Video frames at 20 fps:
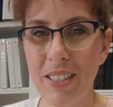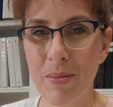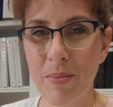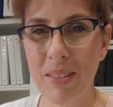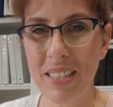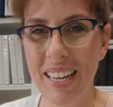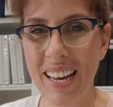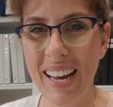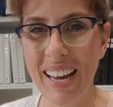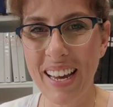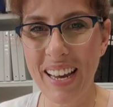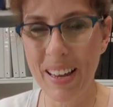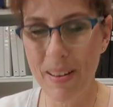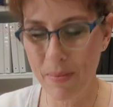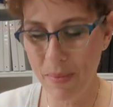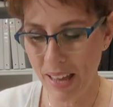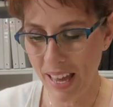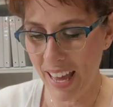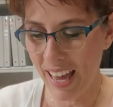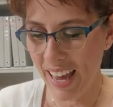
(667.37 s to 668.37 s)
some
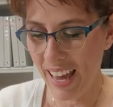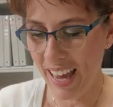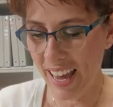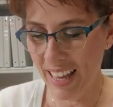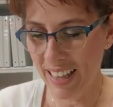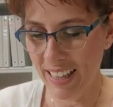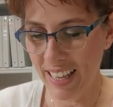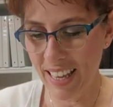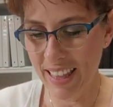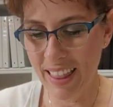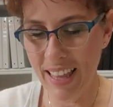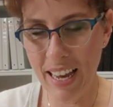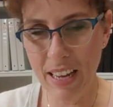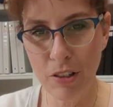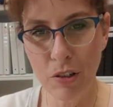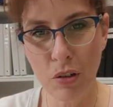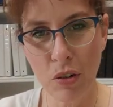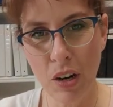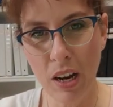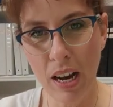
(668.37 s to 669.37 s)
time, and let
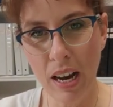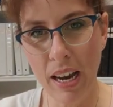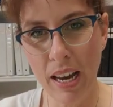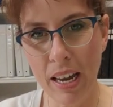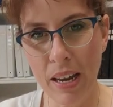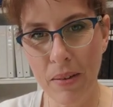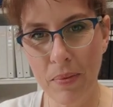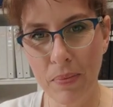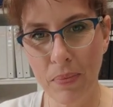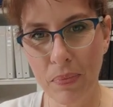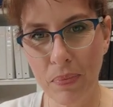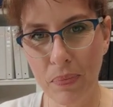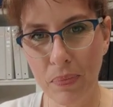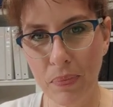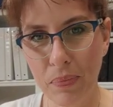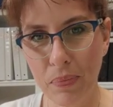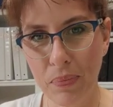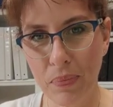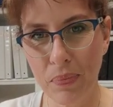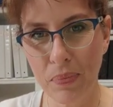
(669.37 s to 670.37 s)
that dry.
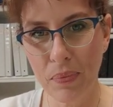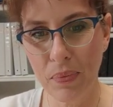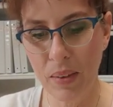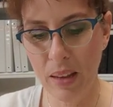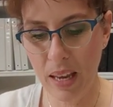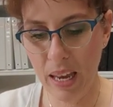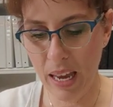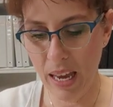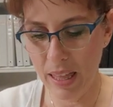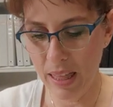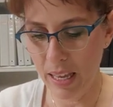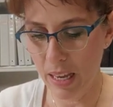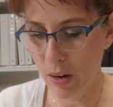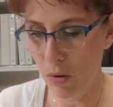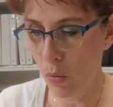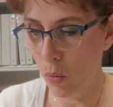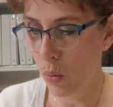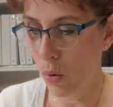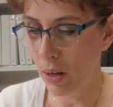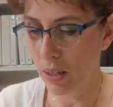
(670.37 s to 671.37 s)
And
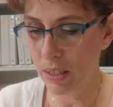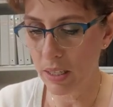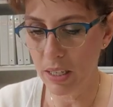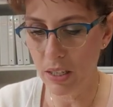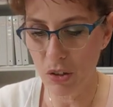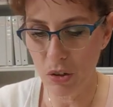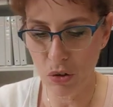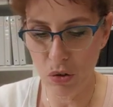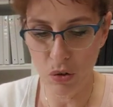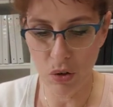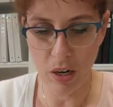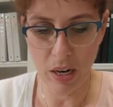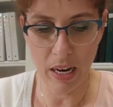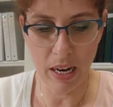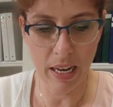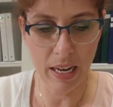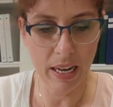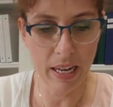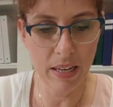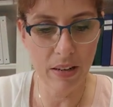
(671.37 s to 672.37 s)
then once it's
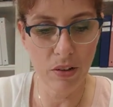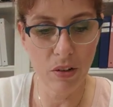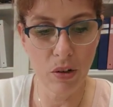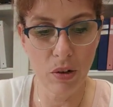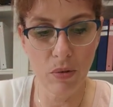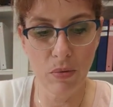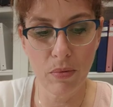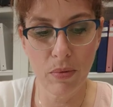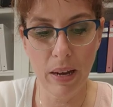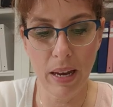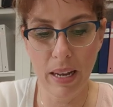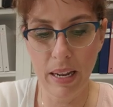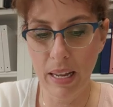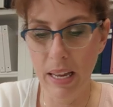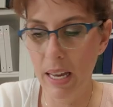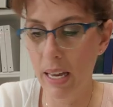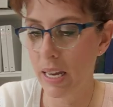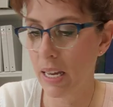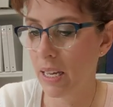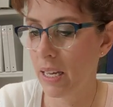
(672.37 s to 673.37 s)
dried, you're
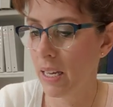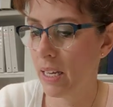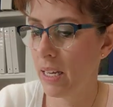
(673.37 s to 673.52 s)
ready